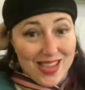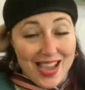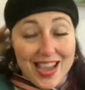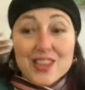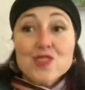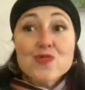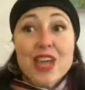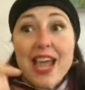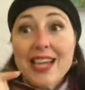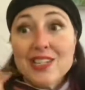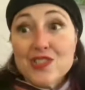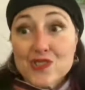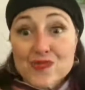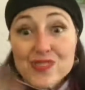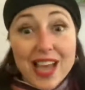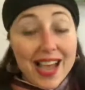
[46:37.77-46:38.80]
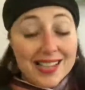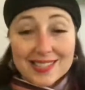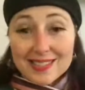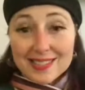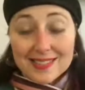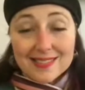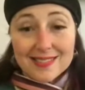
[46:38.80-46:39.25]
And you can do
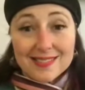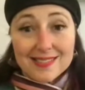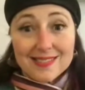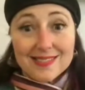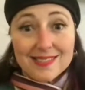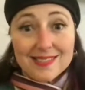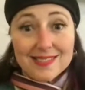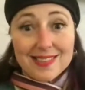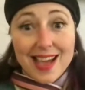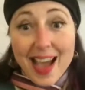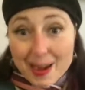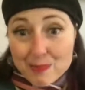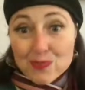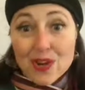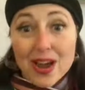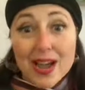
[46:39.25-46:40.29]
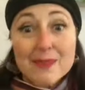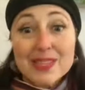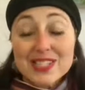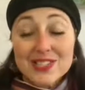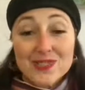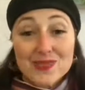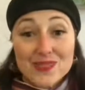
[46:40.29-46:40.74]
that. I
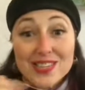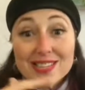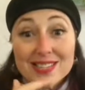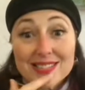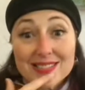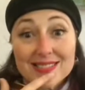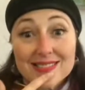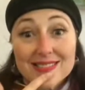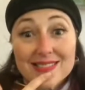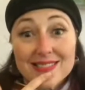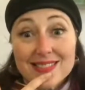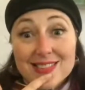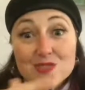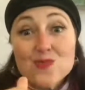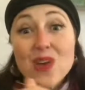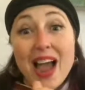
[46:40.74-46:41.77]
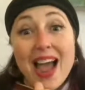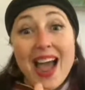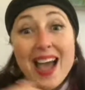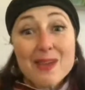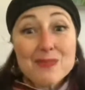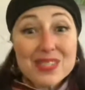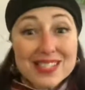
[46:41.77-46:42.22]
promise you this. You
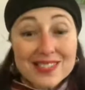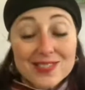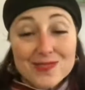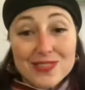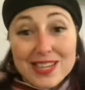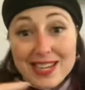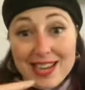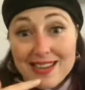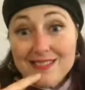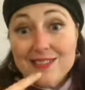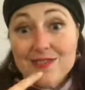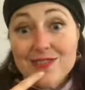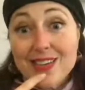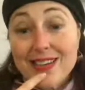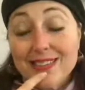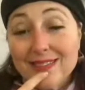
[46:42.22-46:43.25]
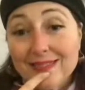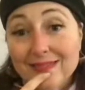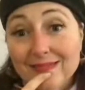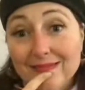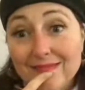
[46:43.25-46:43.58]
absolutely can do that.